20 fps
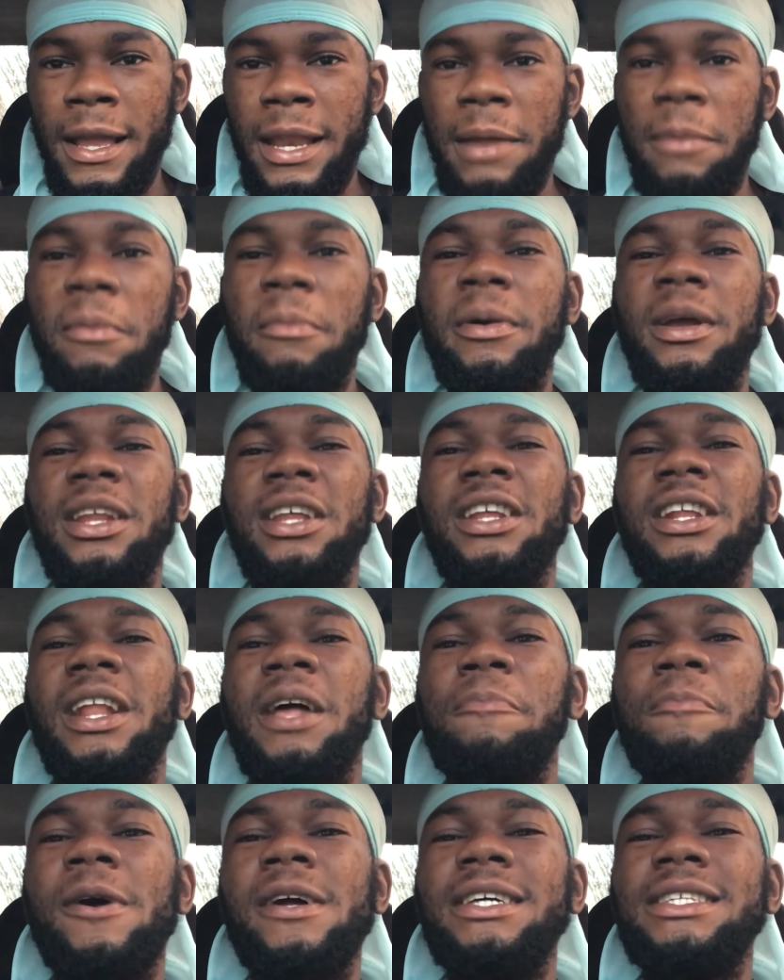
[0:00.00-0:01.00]
Them man, they
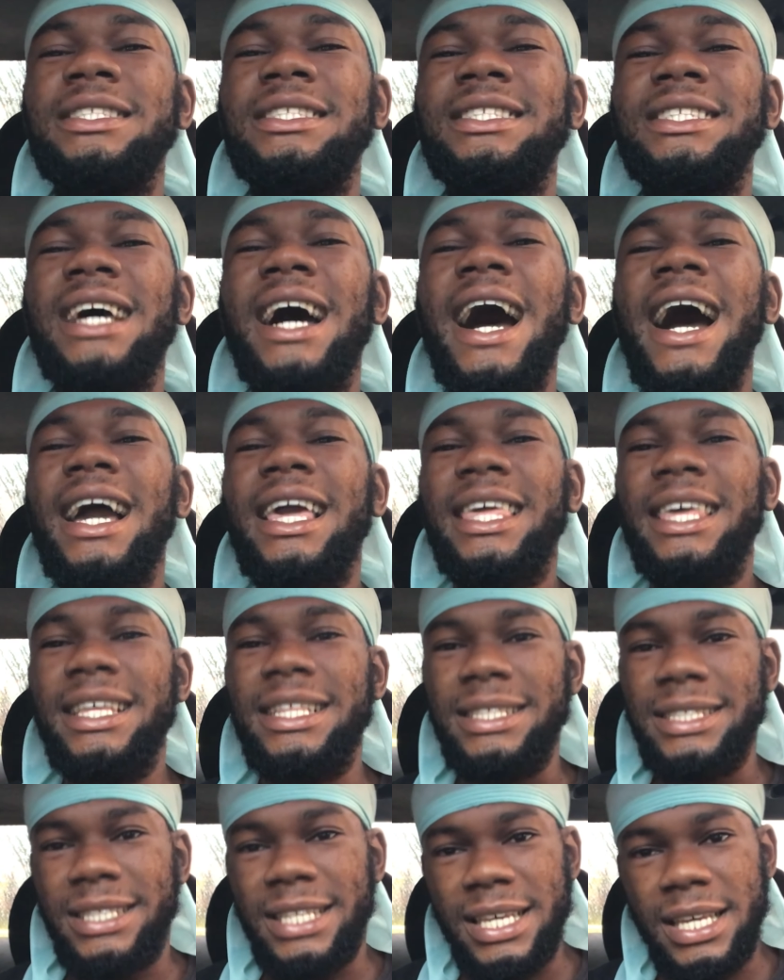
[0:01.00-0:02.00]
on the
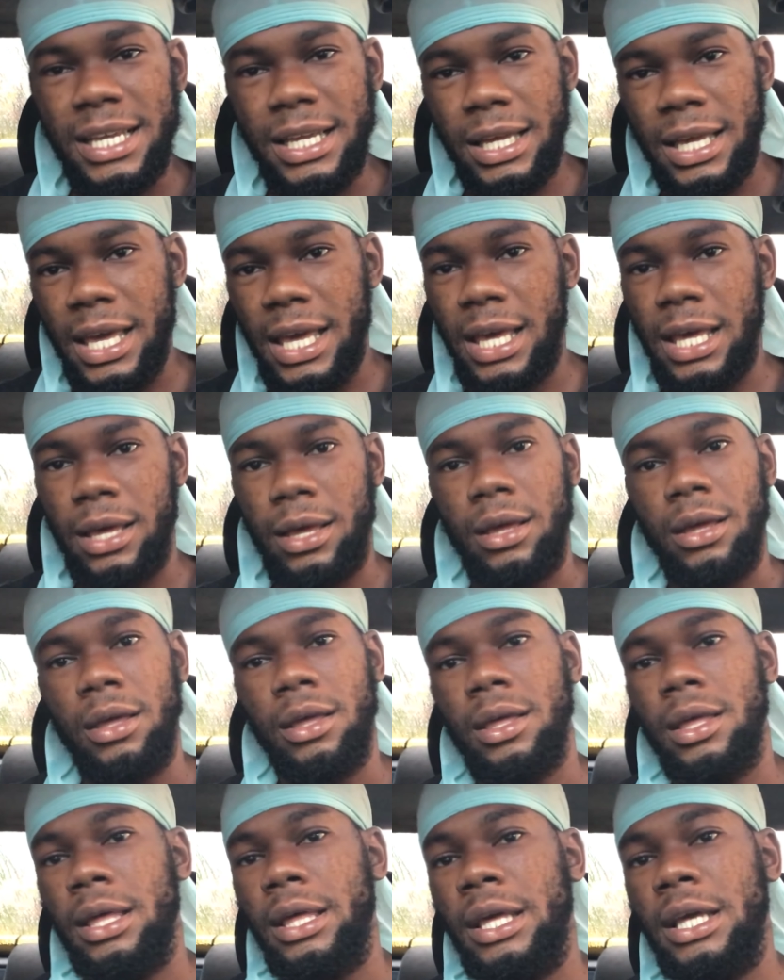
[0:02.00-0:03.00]
talking, thinking.
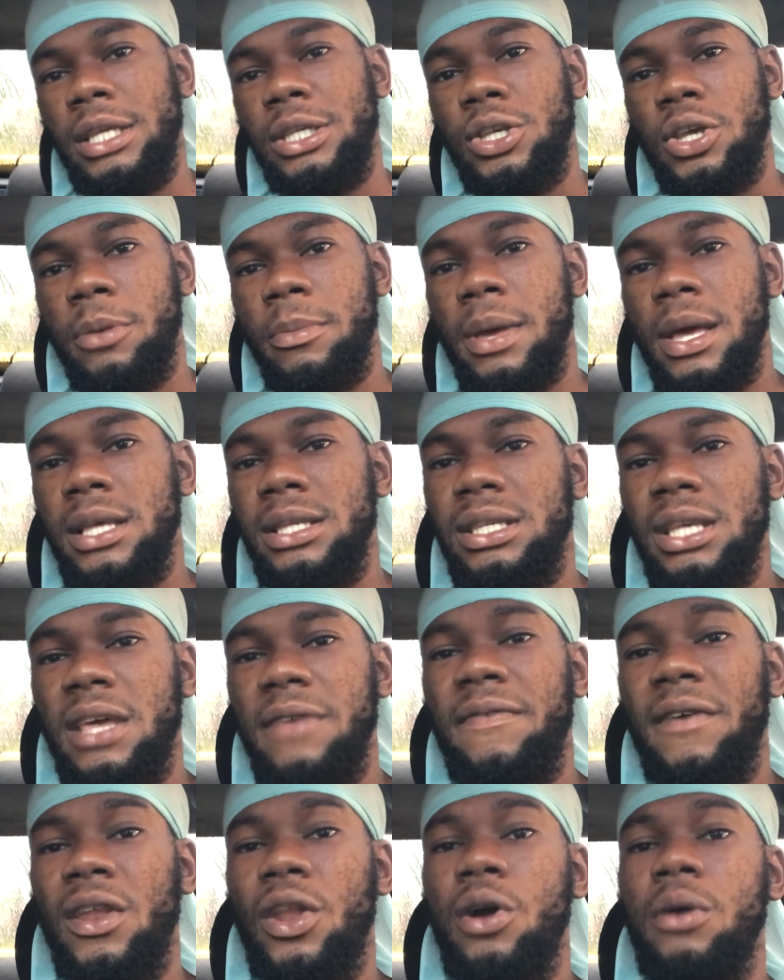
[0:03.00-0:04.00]
You see me? I say,
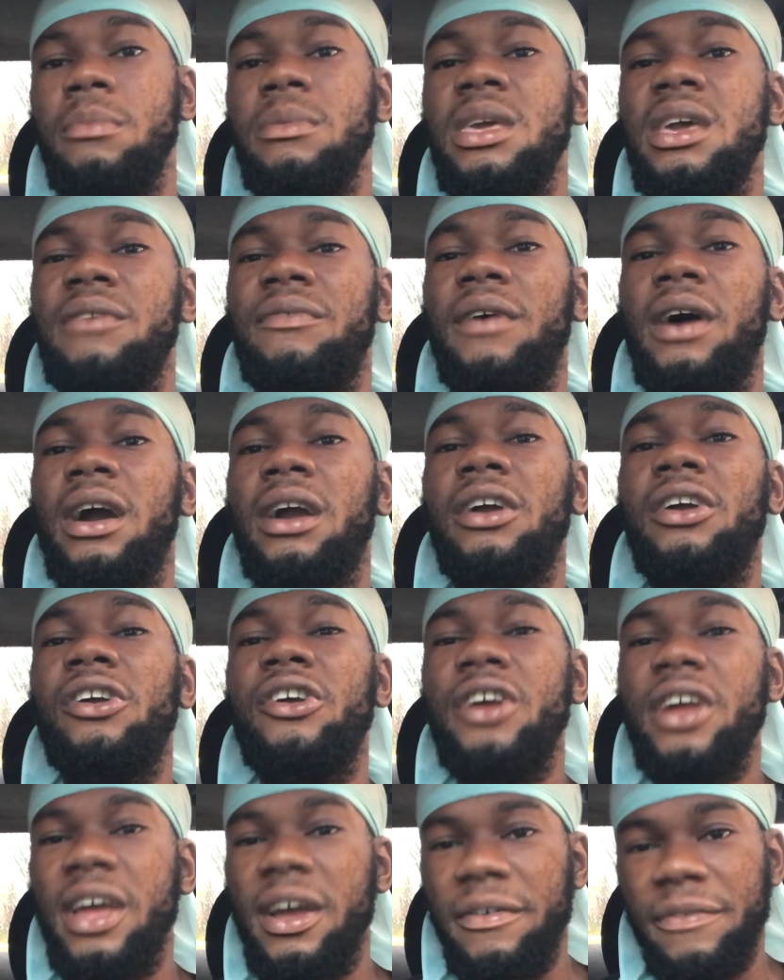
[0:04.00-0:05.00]
if you not be for
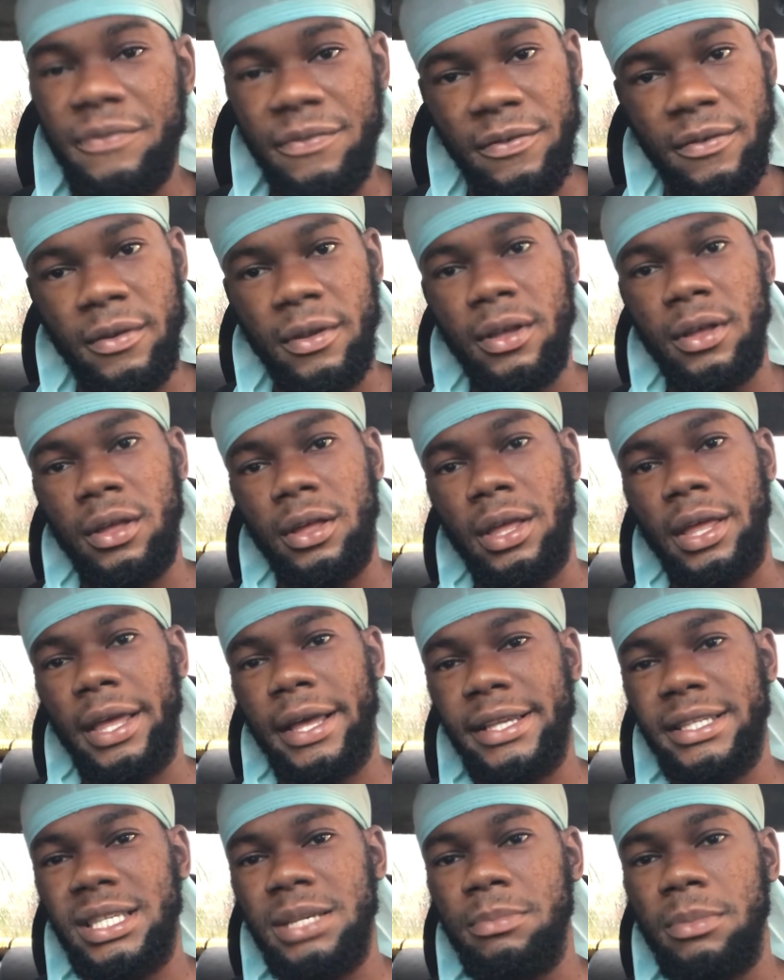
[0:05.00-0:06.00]
grave.
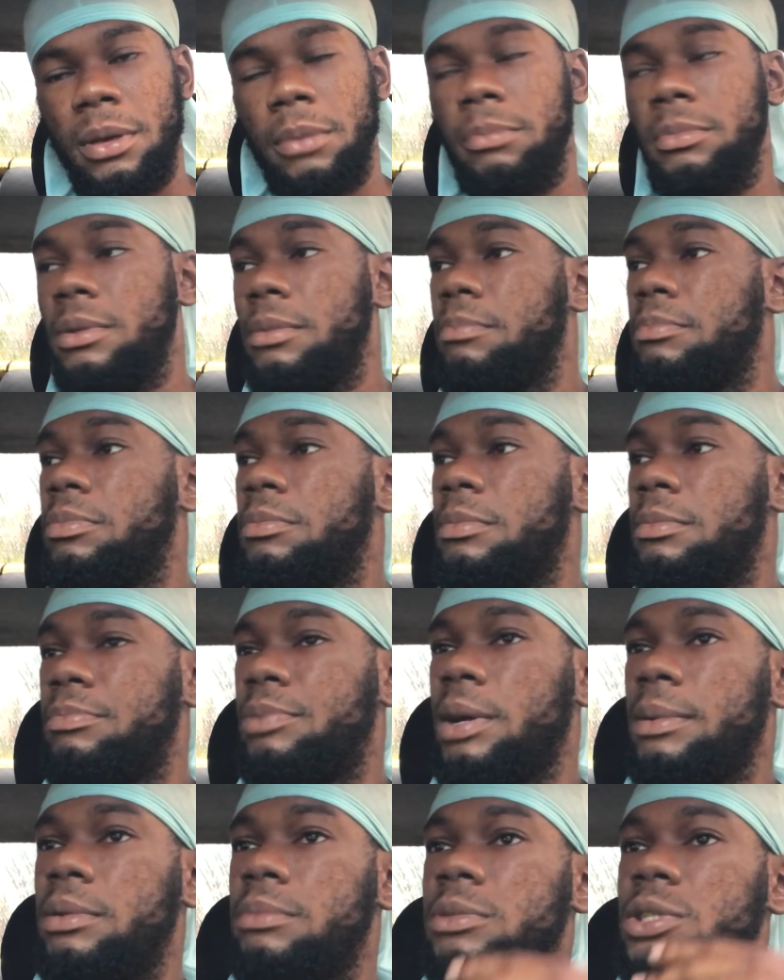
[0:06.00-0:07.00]
You see me?
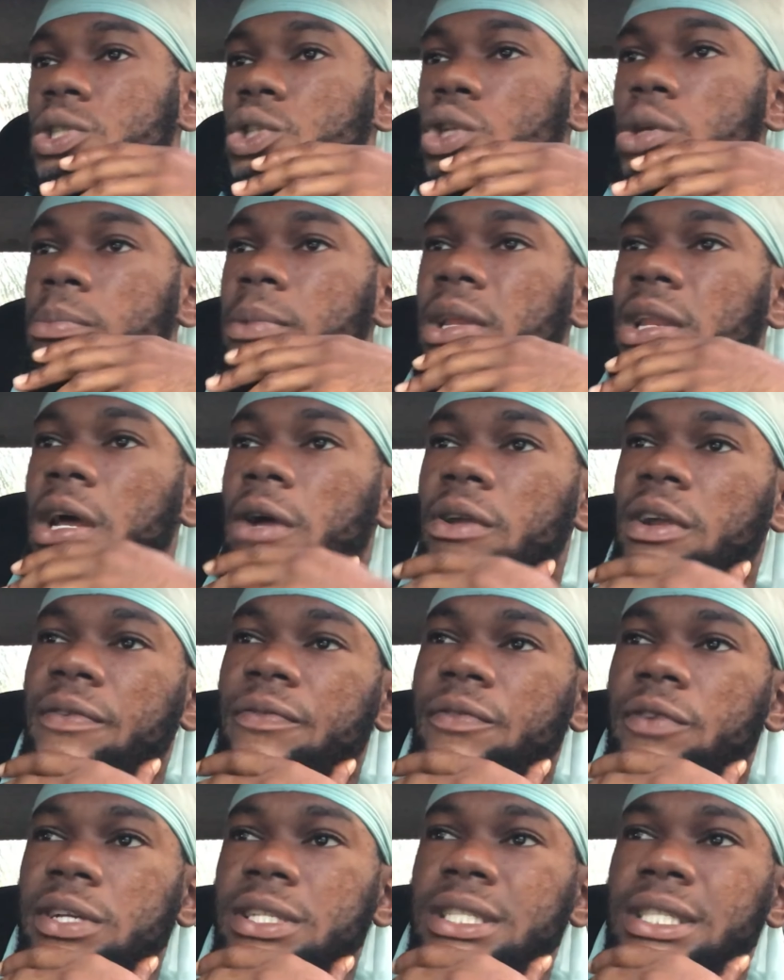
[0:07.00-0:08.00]
Probably I should make that
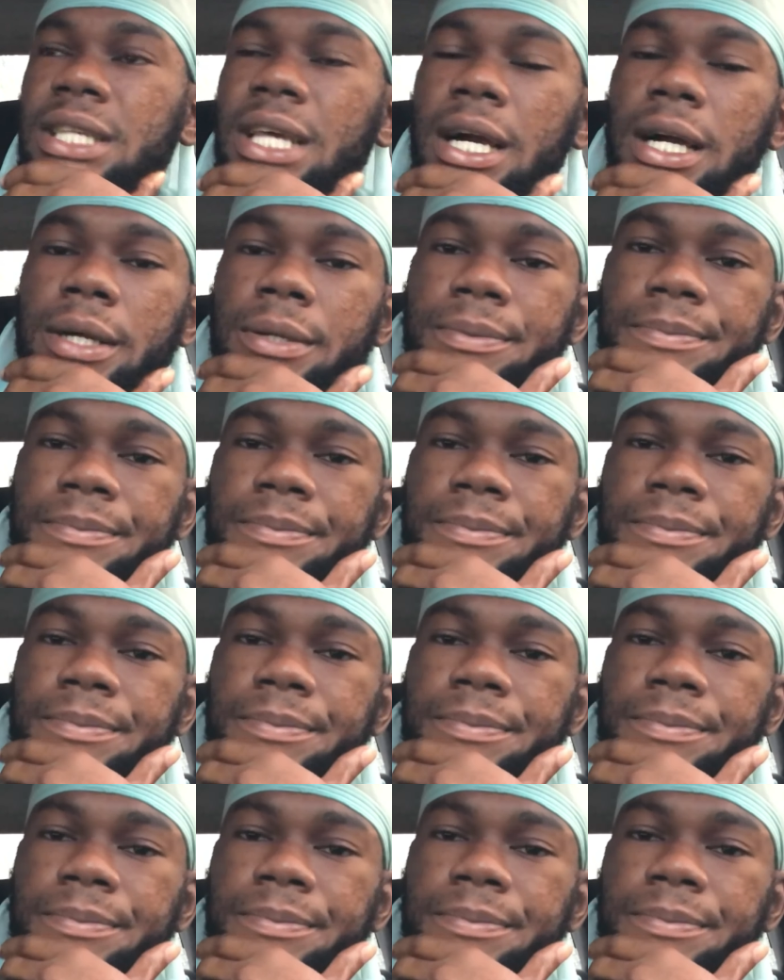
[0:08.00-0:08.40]
reference, yeah?